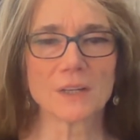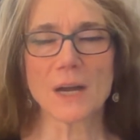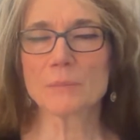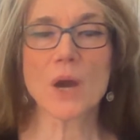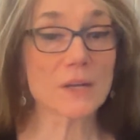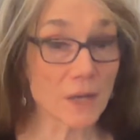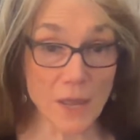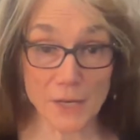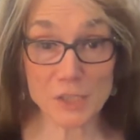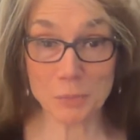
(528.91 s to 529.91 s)
I'm not an
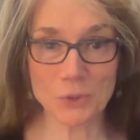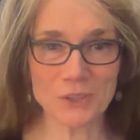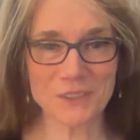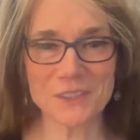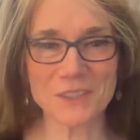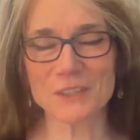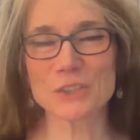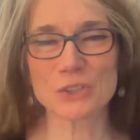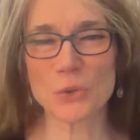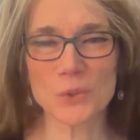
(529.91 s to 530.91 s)
expert at this. I
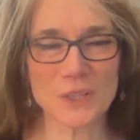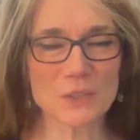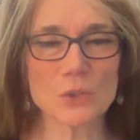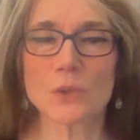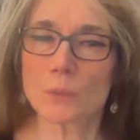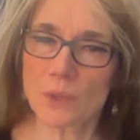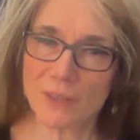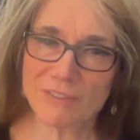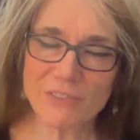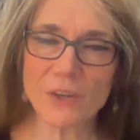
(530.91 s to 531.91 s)
just know what I do and what I
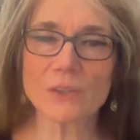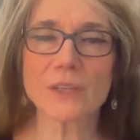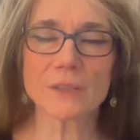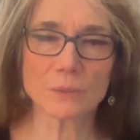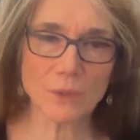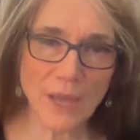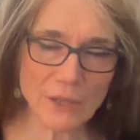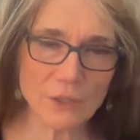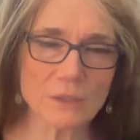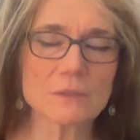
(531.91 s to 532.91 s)
felt and how
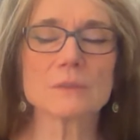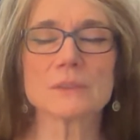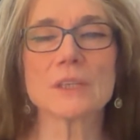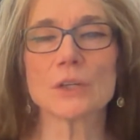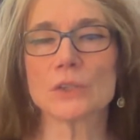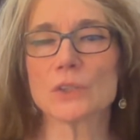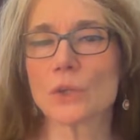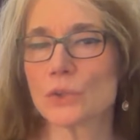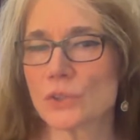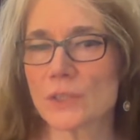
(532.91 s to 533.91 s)
to tell you to
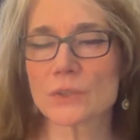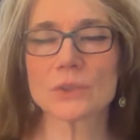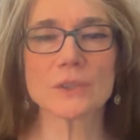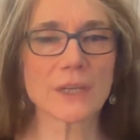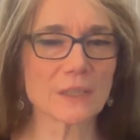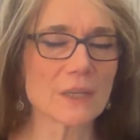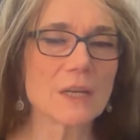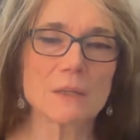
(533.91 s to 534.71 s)
go gentle and